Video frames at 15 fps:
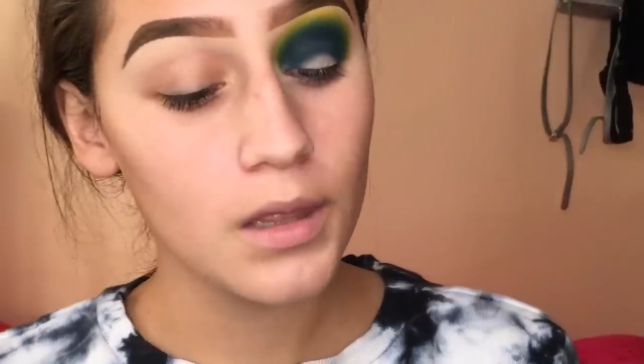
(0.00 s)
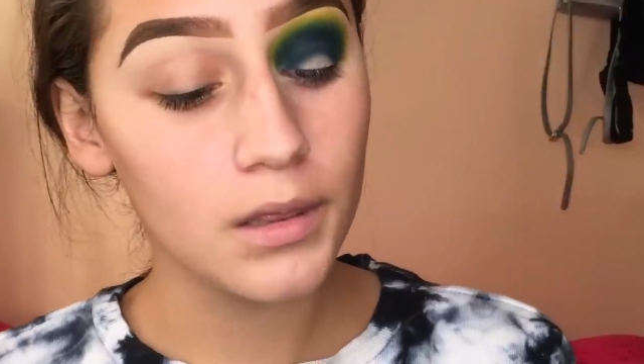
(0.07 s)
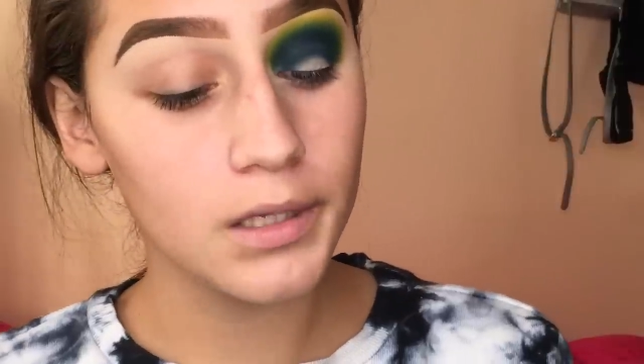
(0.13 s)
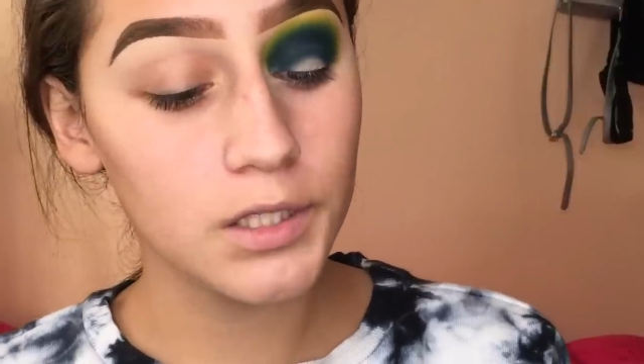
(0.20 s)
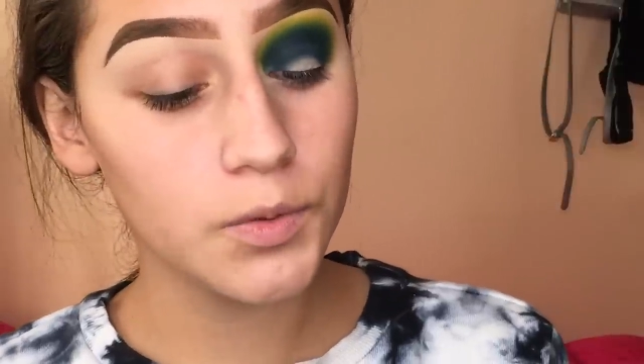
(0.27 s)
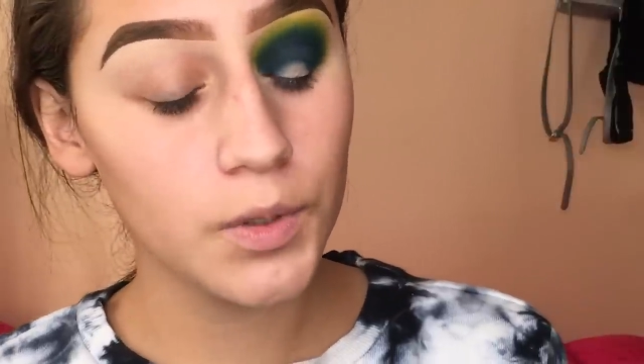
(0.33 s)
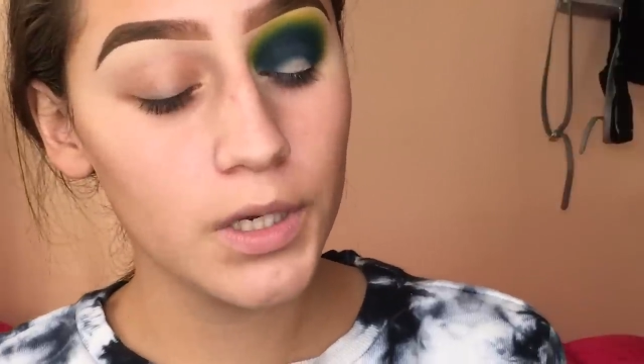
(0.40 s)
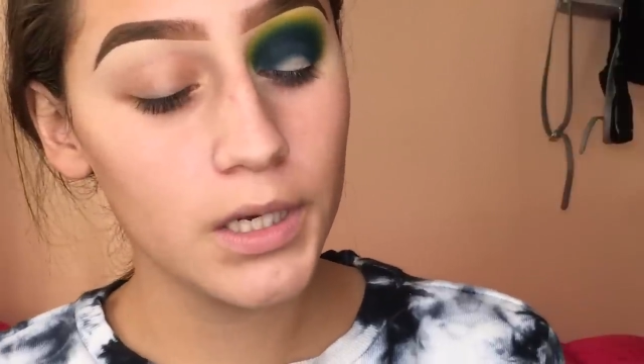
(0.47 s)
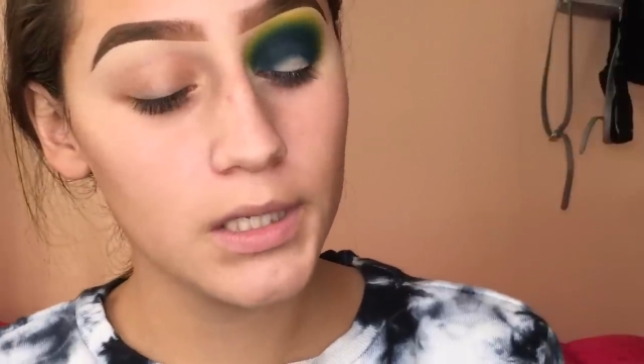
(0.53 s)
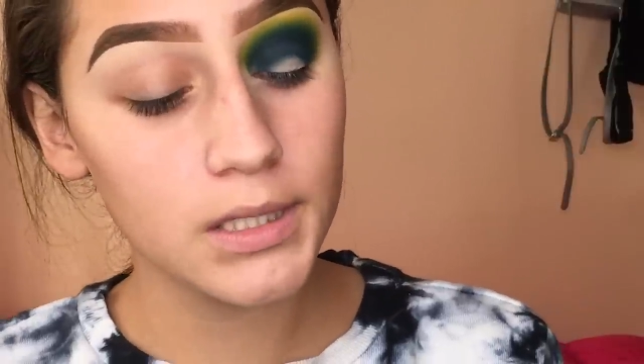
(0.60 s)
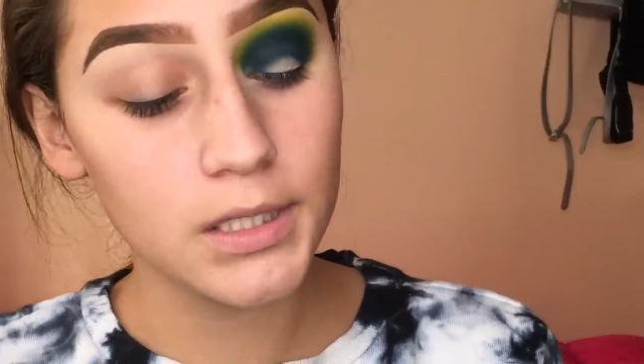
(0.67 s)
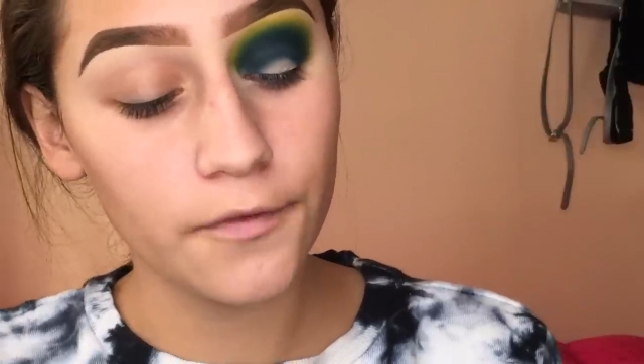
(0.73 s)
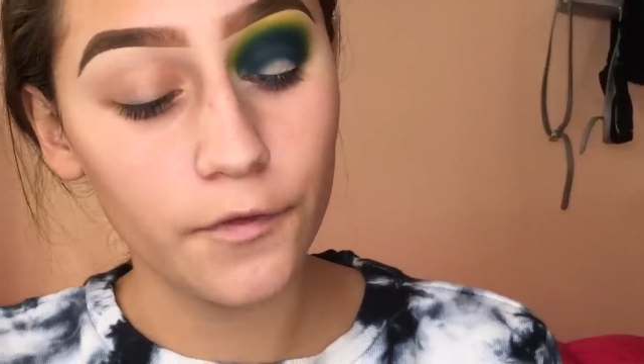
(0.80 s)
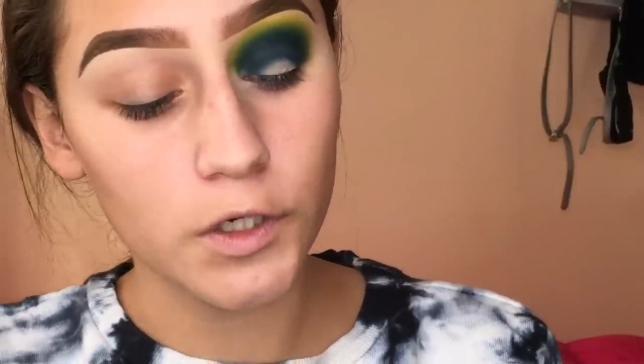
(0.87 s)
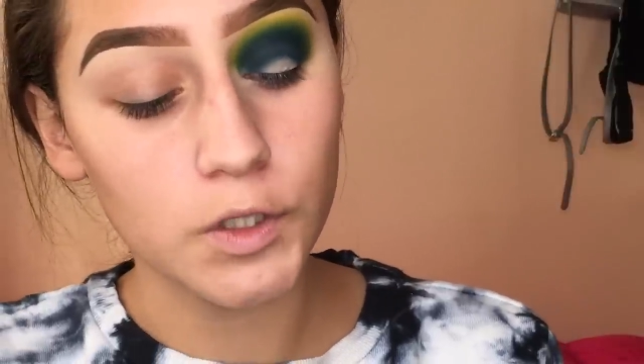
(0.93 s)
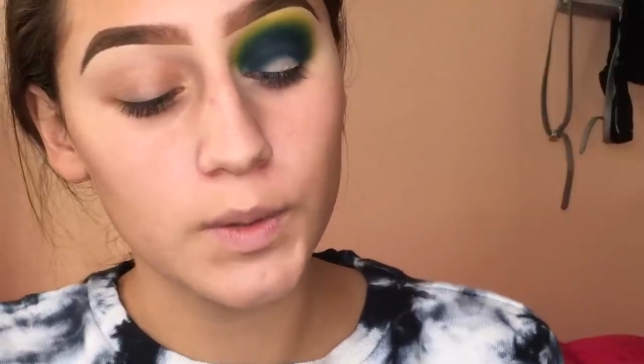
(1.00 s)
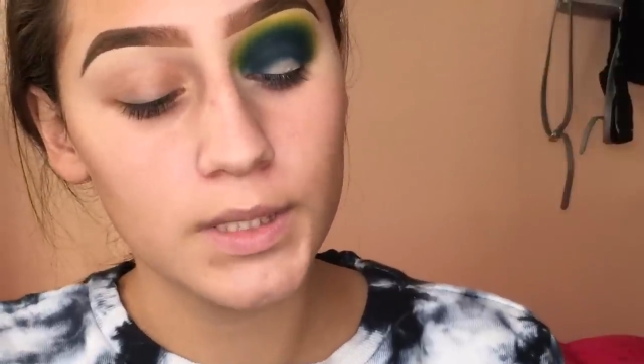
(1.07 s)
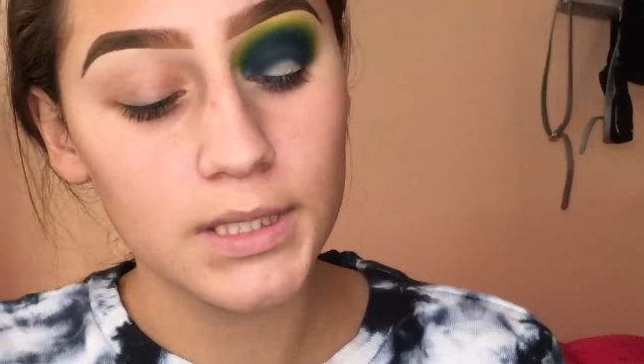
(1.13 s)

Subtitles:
this one is the first one.